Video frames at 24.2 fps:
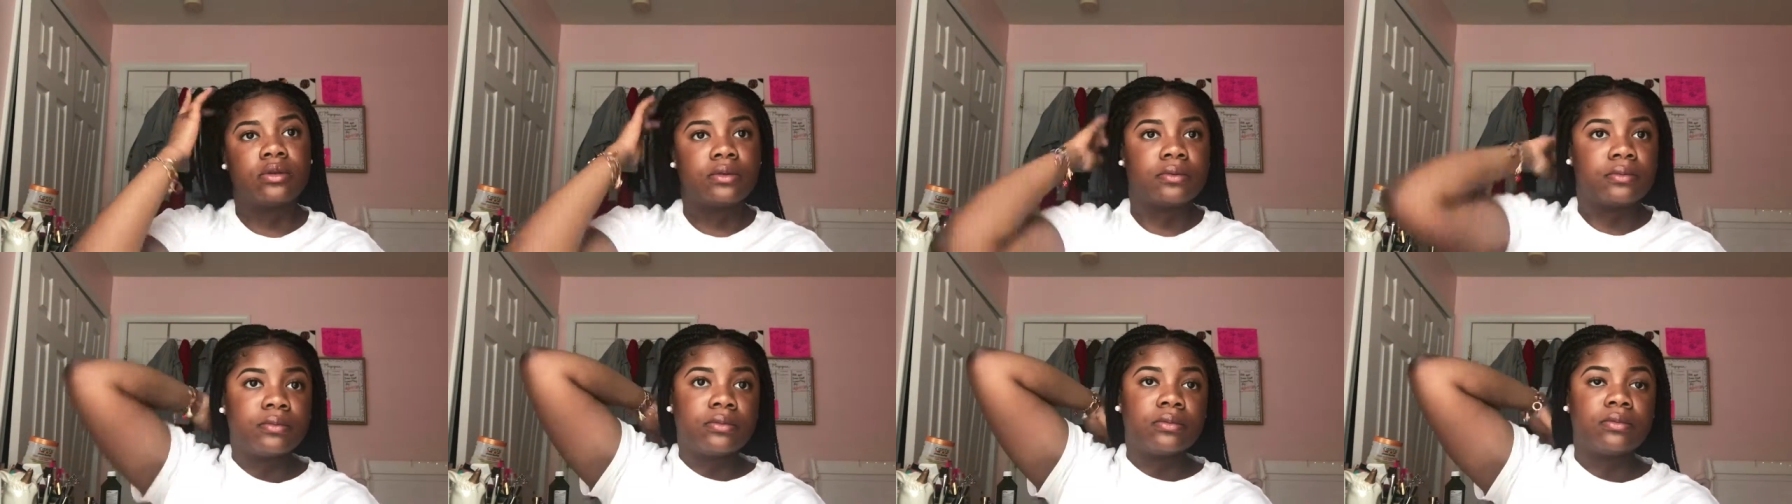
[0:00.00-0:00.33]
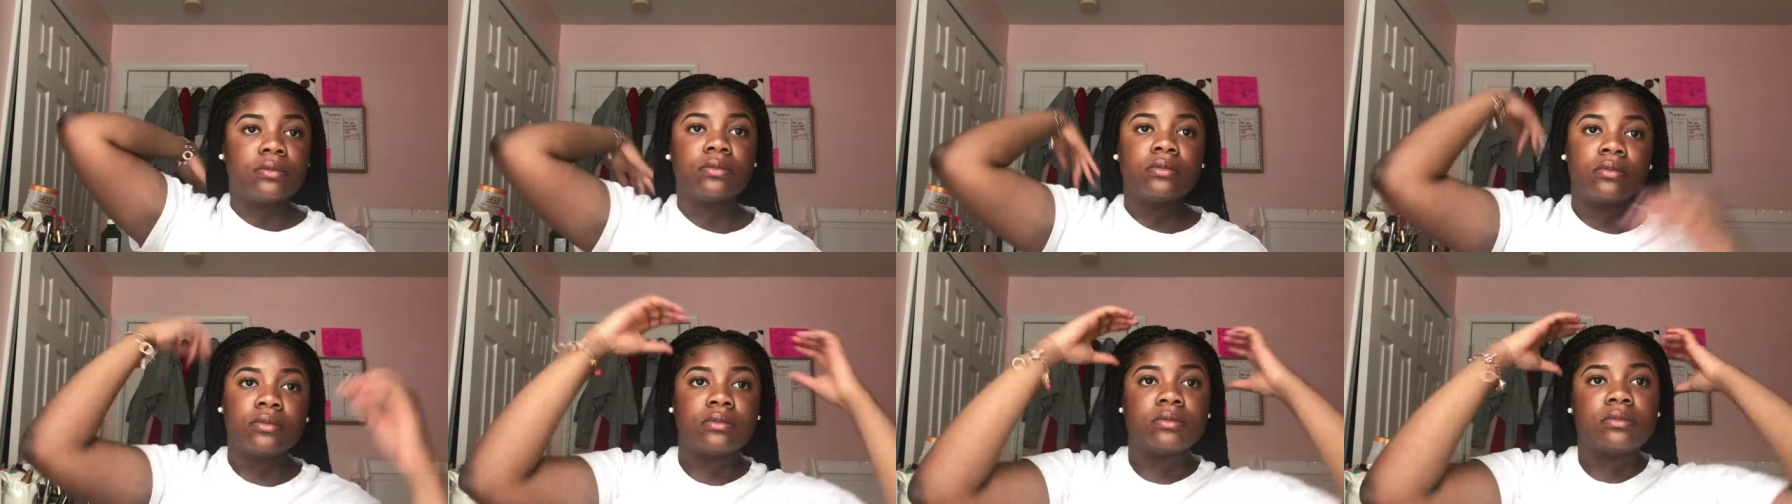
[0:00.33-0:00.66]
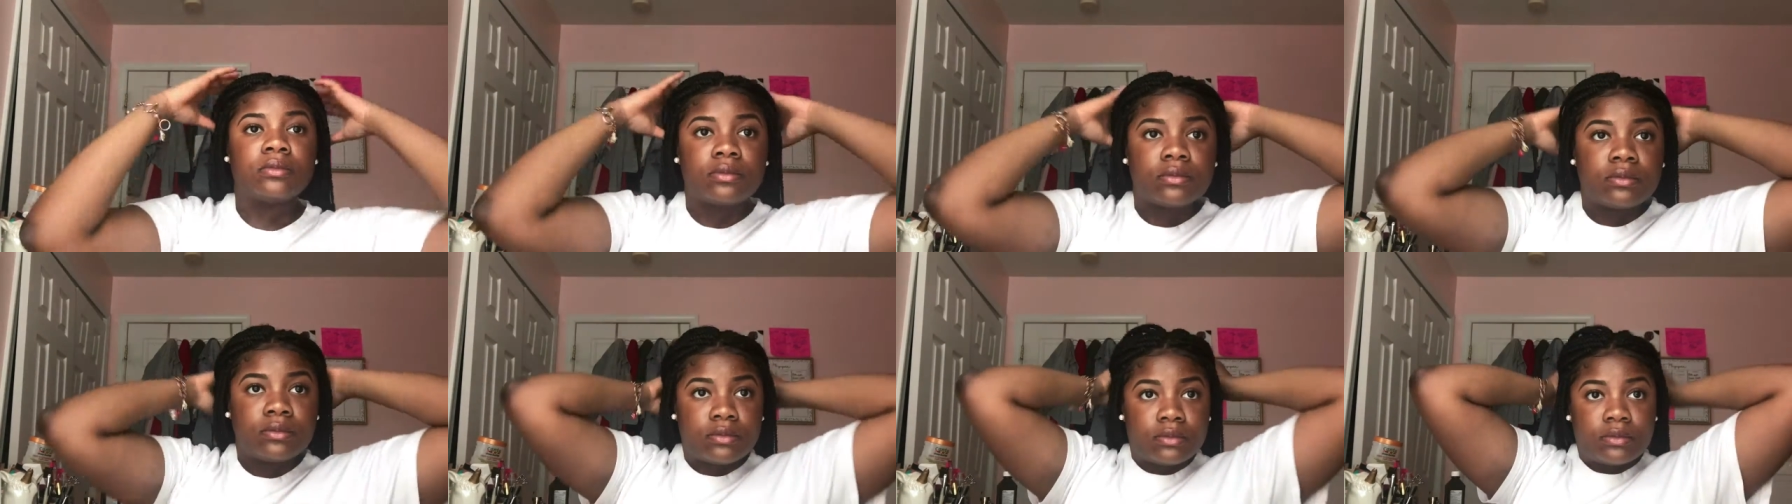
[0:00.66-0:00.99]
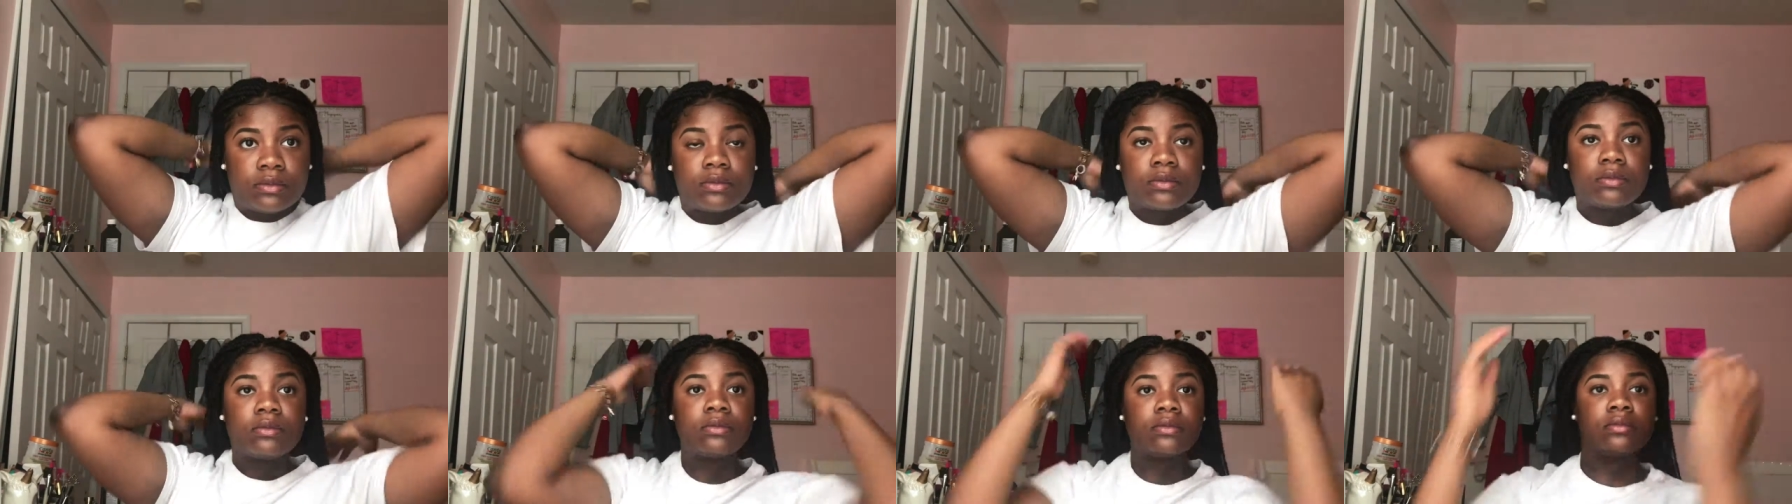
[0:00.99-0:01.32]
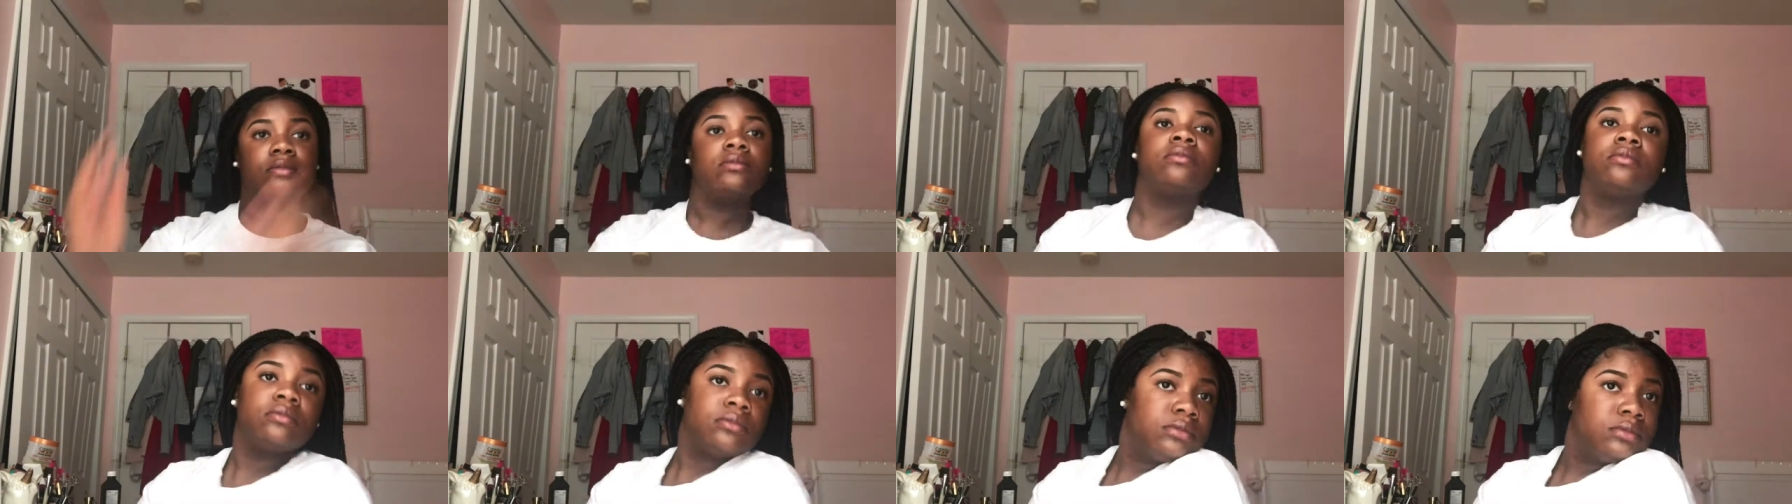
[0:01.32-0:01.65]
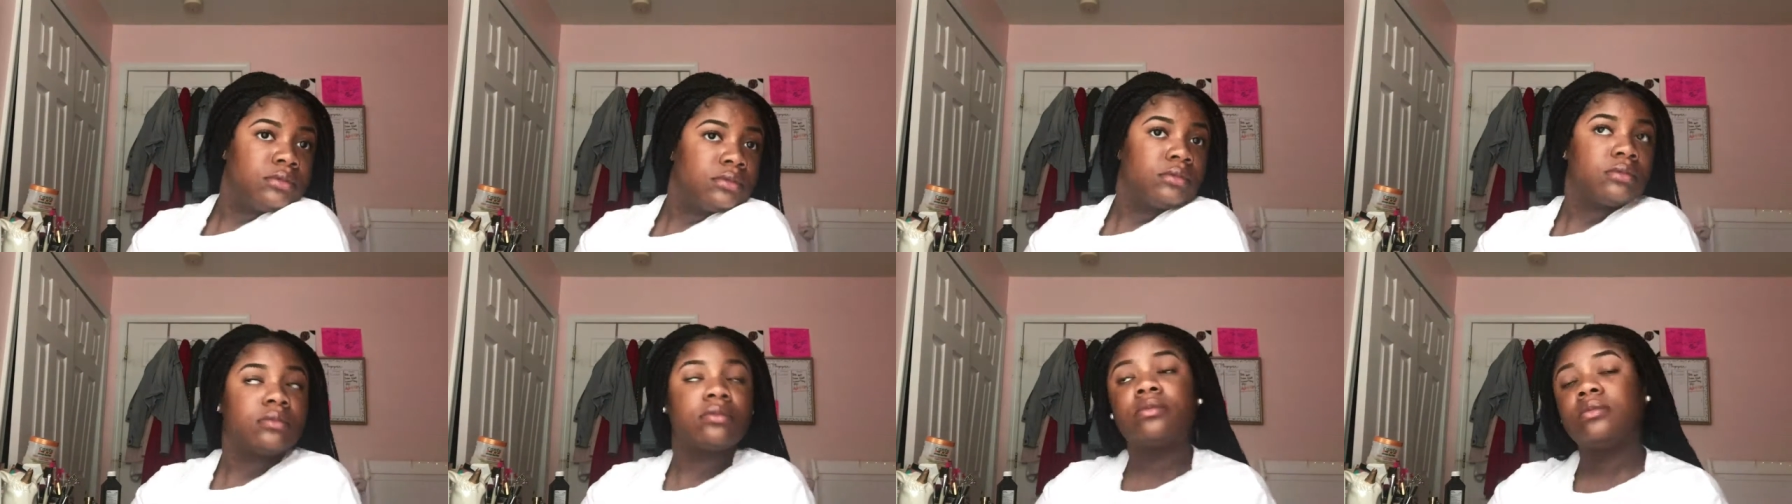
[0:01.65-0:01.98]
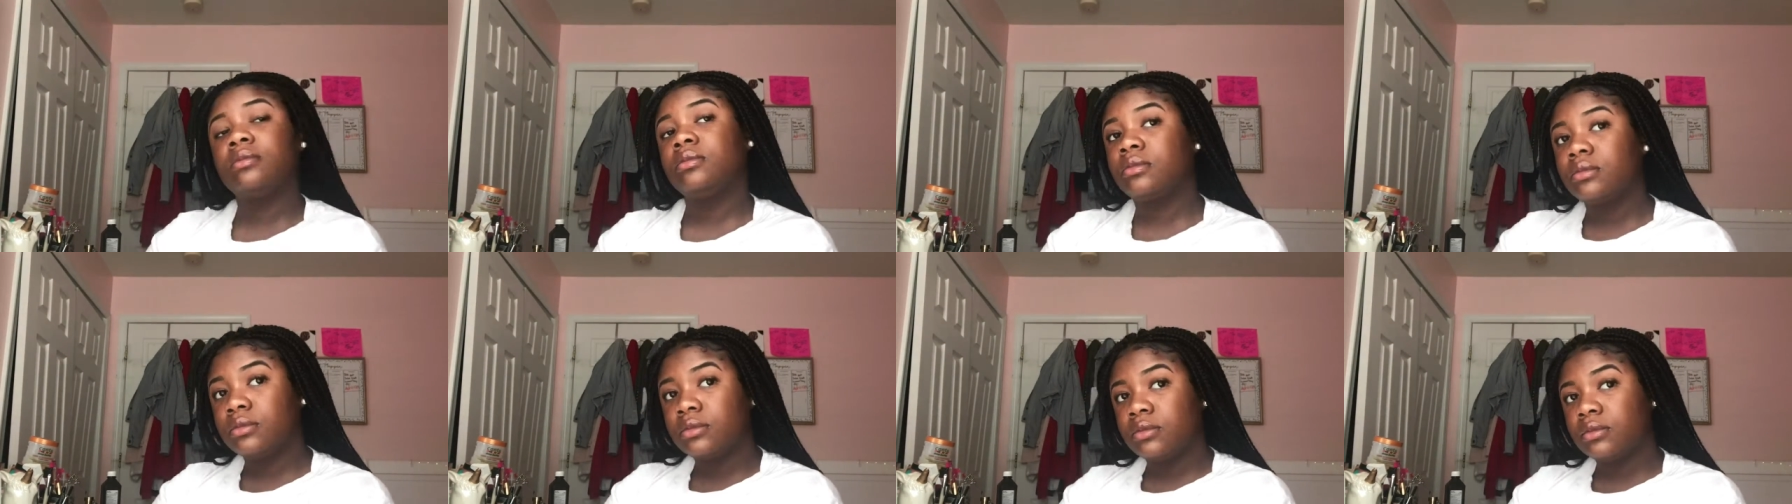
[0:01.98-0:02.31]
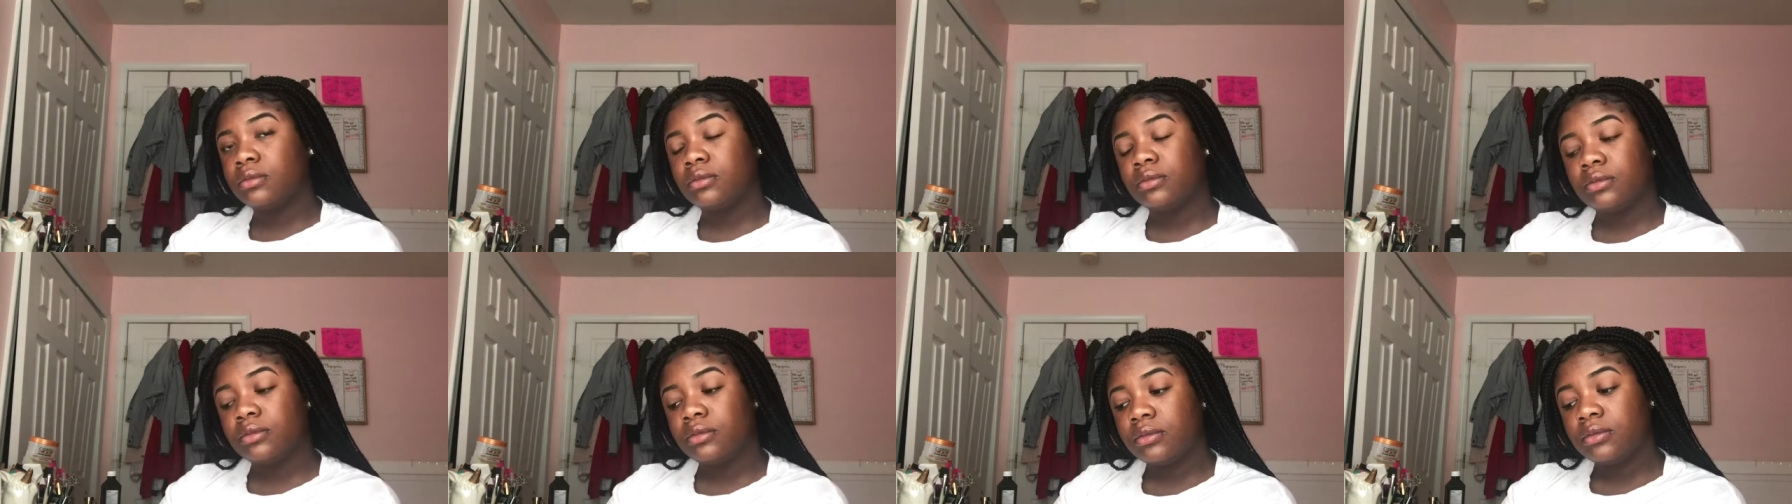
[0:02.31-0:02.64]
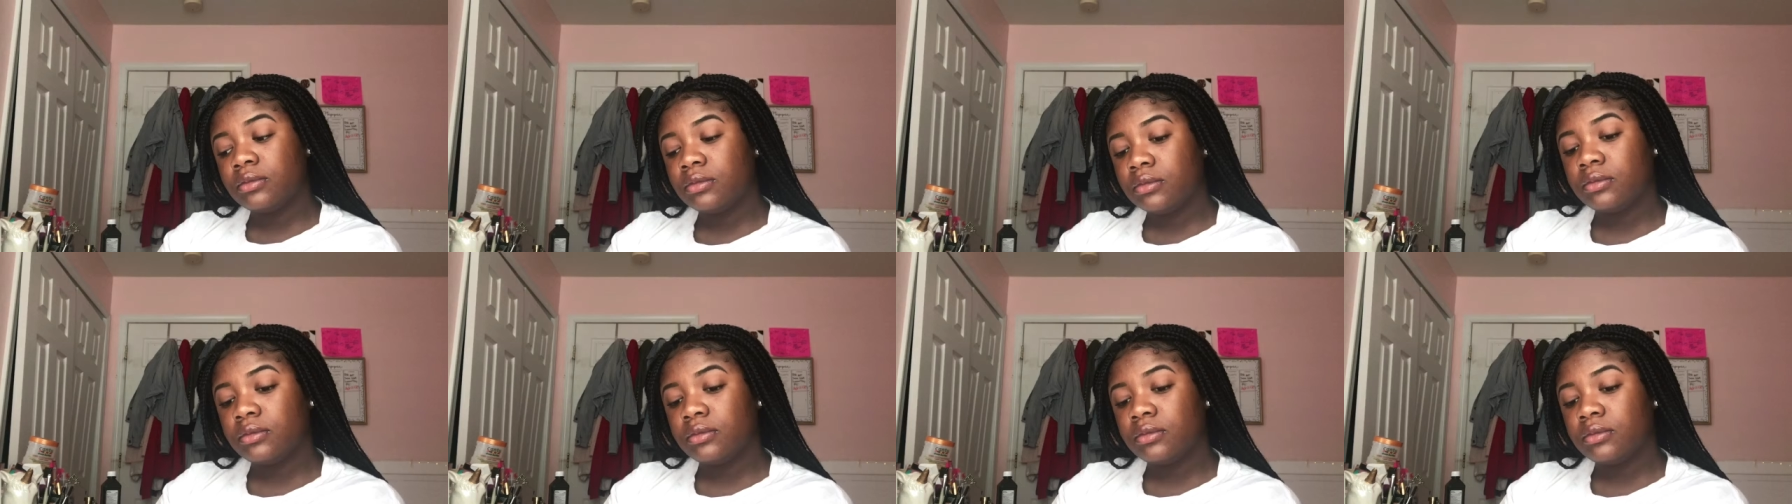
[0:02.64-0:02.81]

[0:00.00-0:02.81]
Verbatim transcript: Basically just like different parts. So yeah.